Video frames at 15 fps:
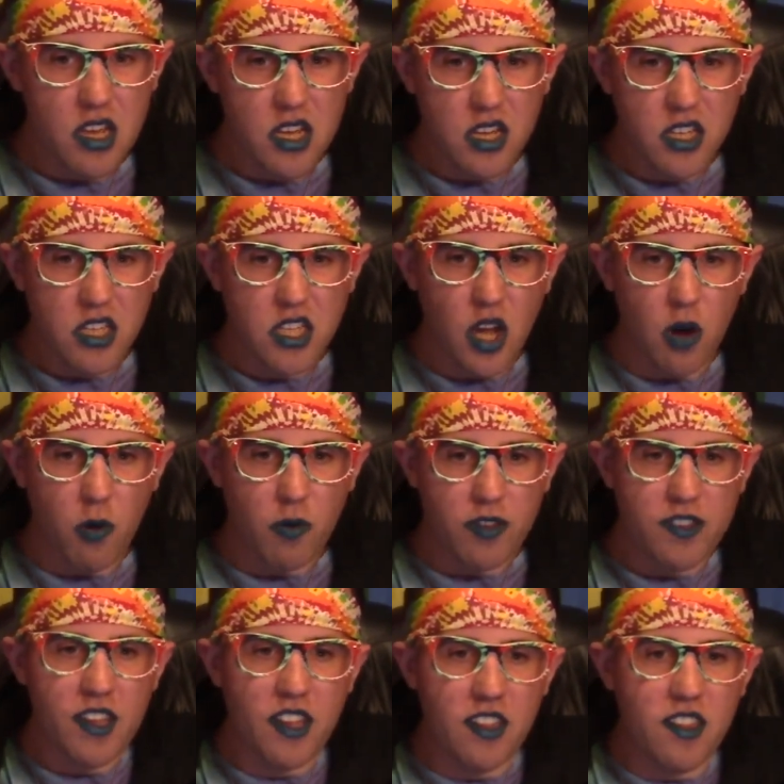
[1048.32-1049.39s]
So,
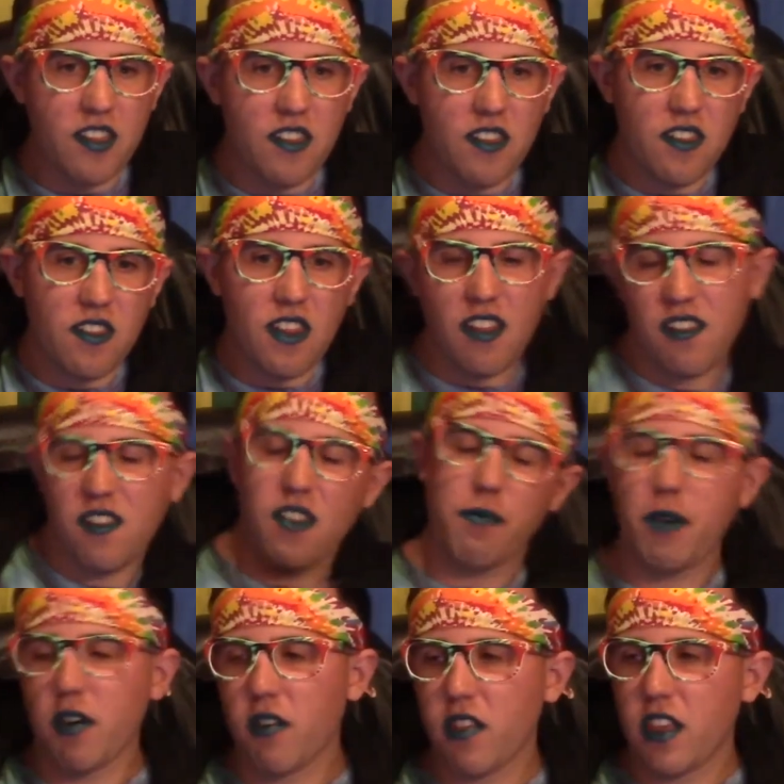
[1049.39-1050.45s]
since
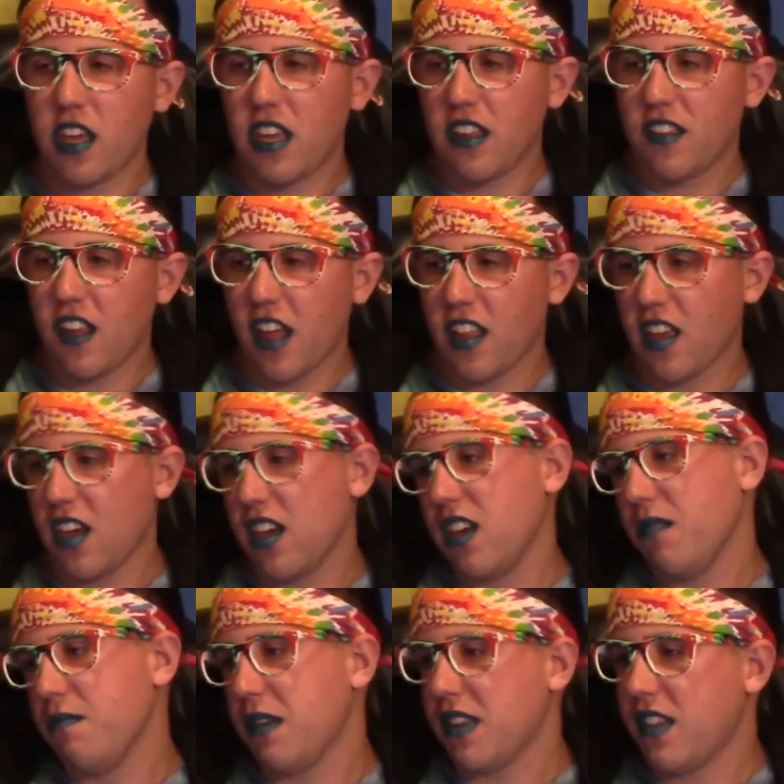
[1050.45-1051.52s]
apparently he said
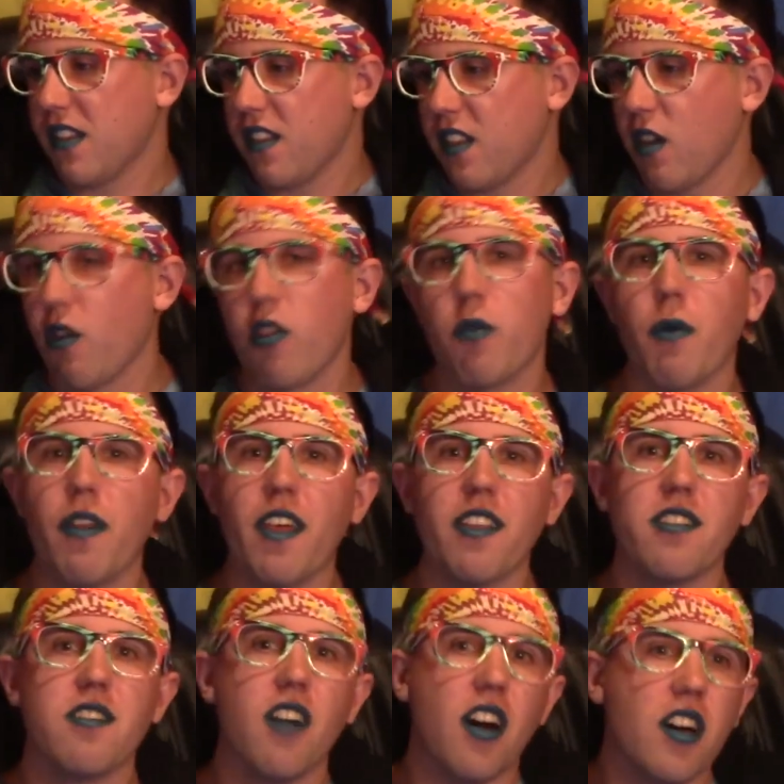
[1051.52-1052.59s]
Mix is the only one
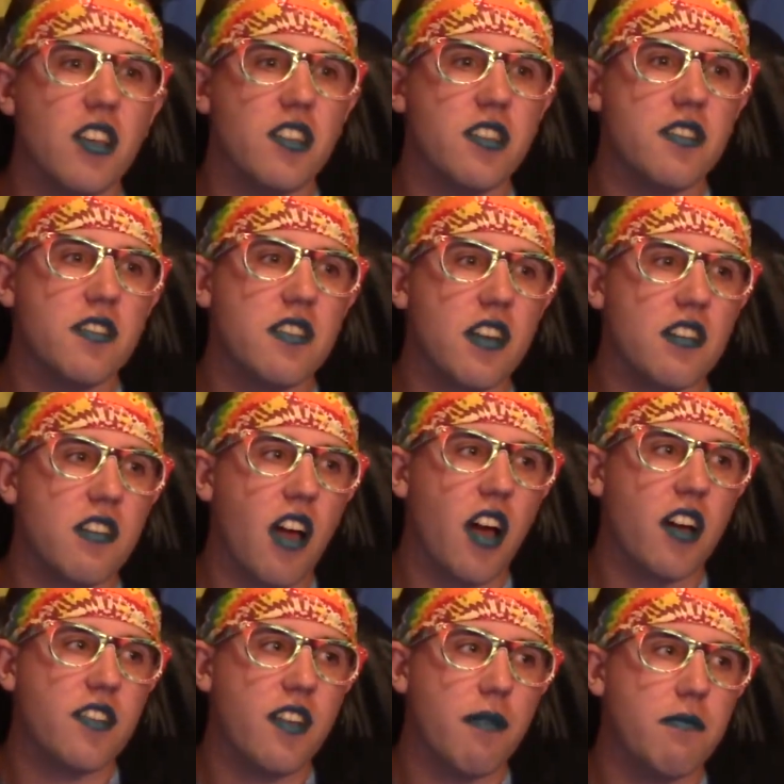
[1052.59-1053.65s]
that does
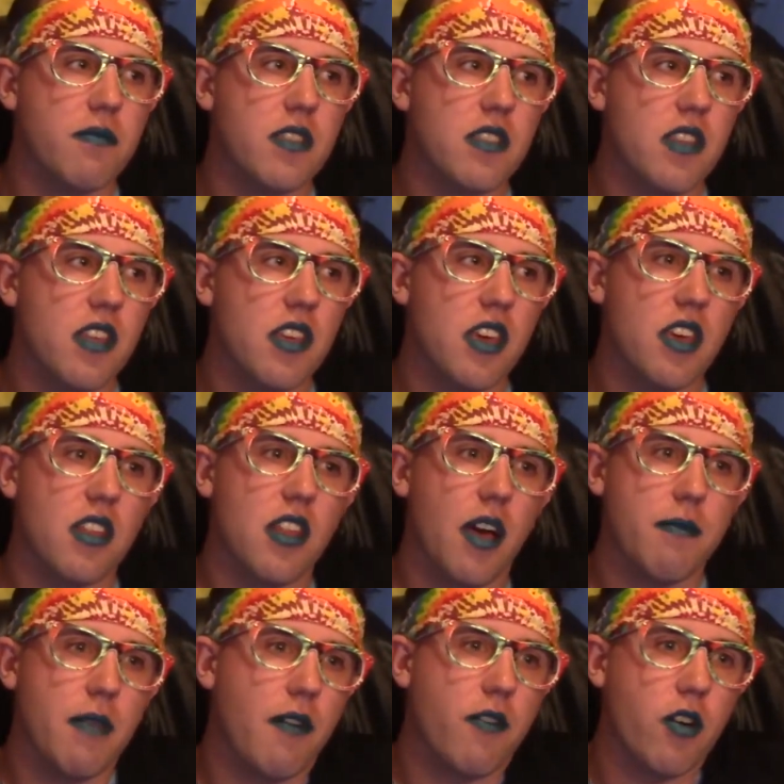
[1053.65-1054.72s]
TikToks, and
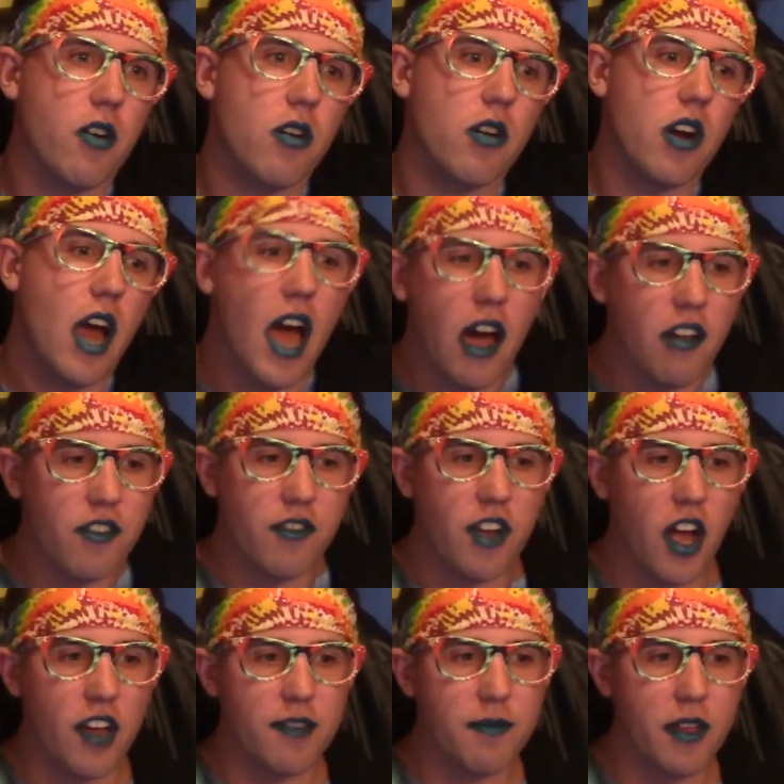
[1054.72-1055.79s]
I'm never out of
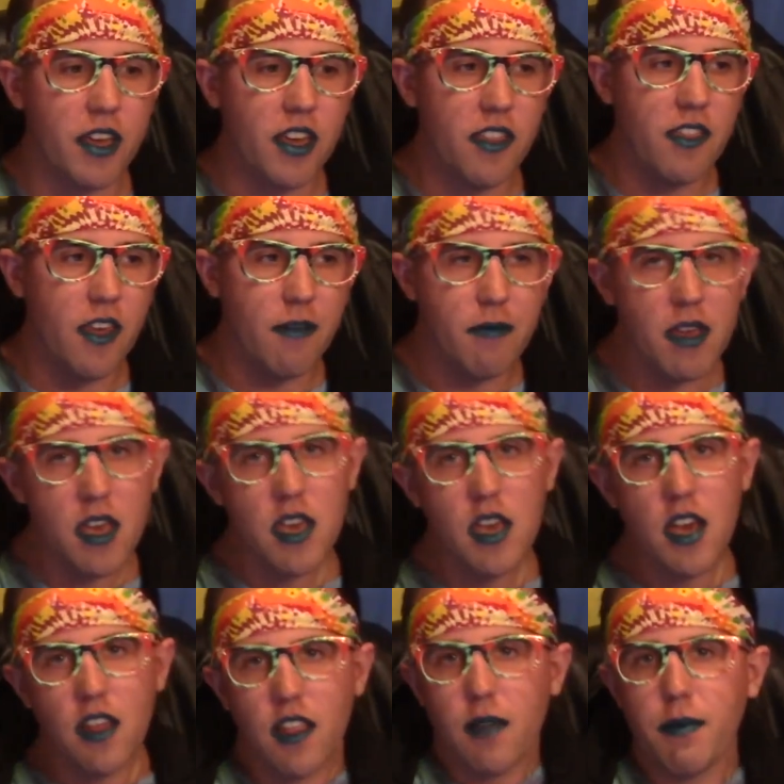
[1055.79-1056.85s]
cosplay in them.
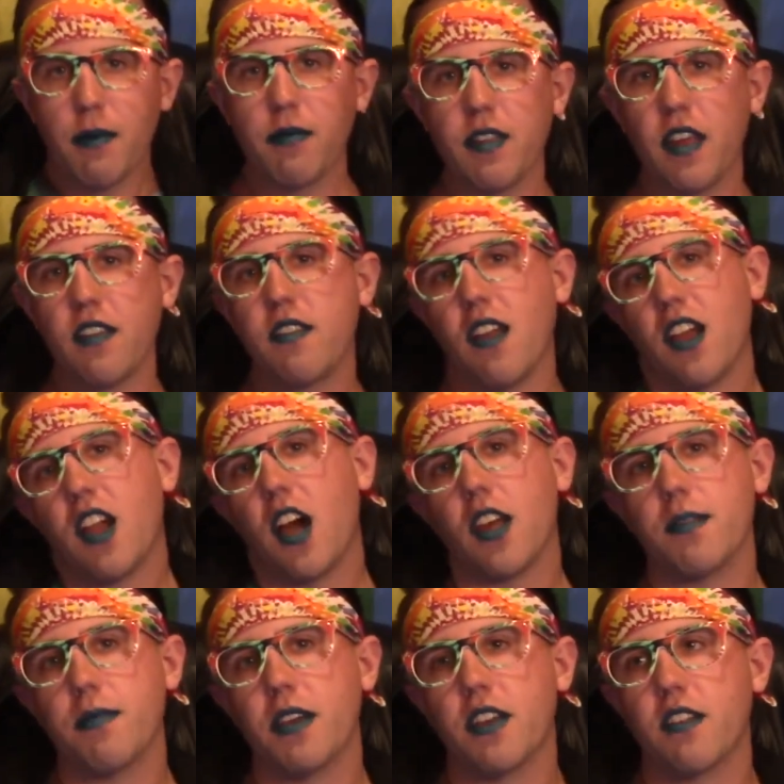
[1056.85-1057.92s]
A lot of people say it's not
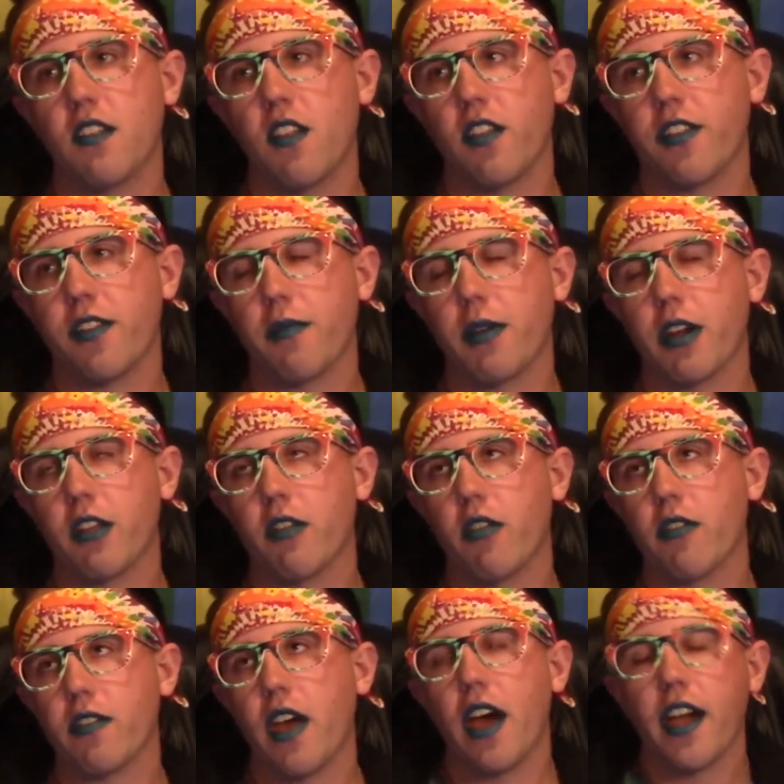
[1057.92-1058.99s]
cosplay because it looks like regular
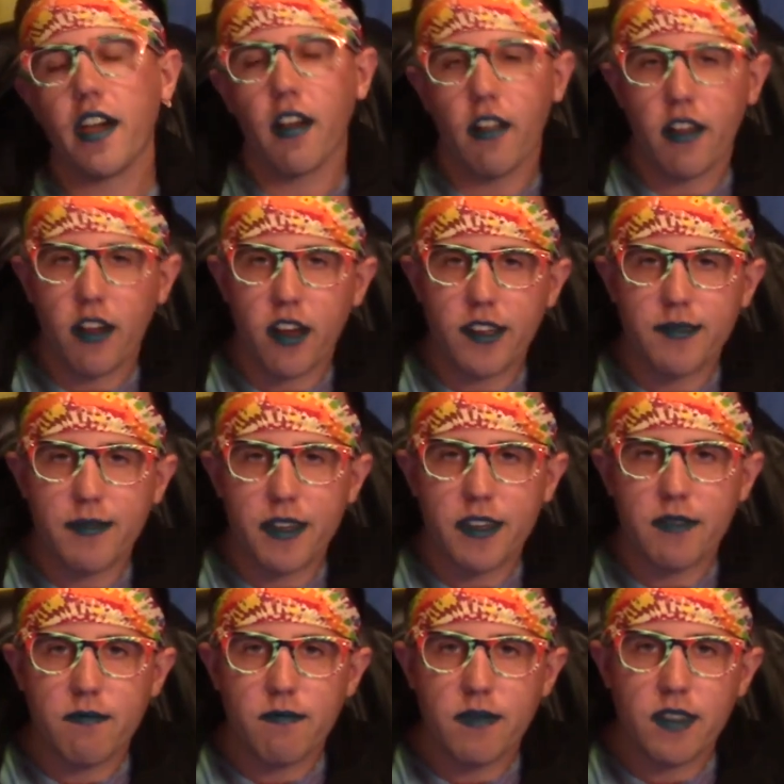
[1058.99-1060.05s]
clothes. I call it
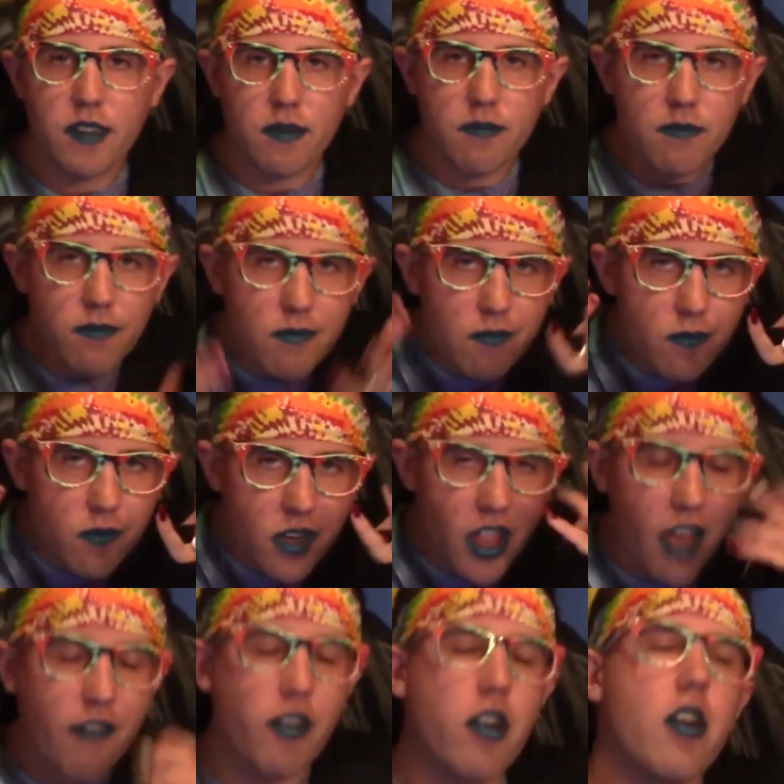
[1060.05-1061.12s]
cosplay, so
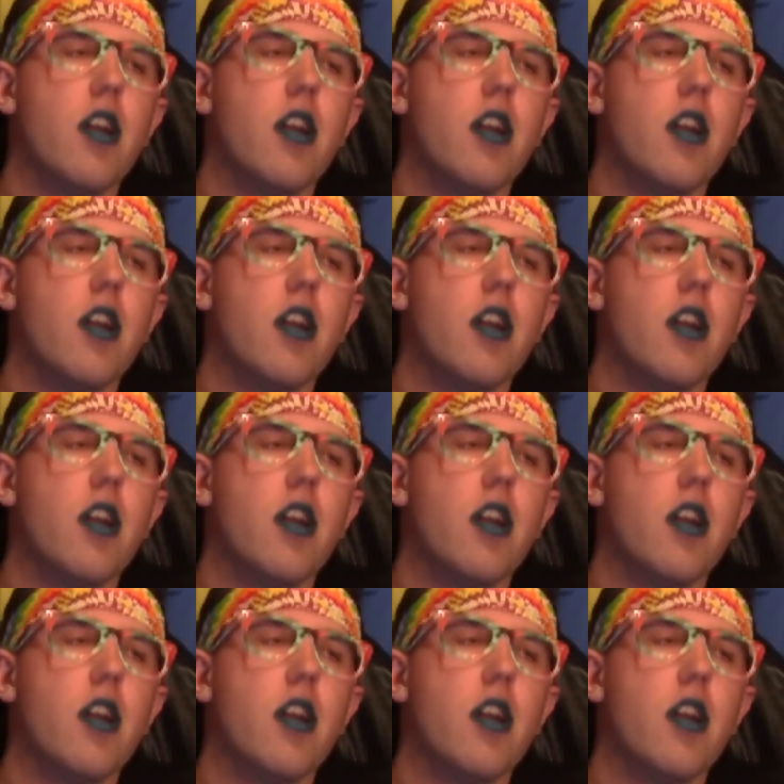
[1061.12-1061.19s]
whatever.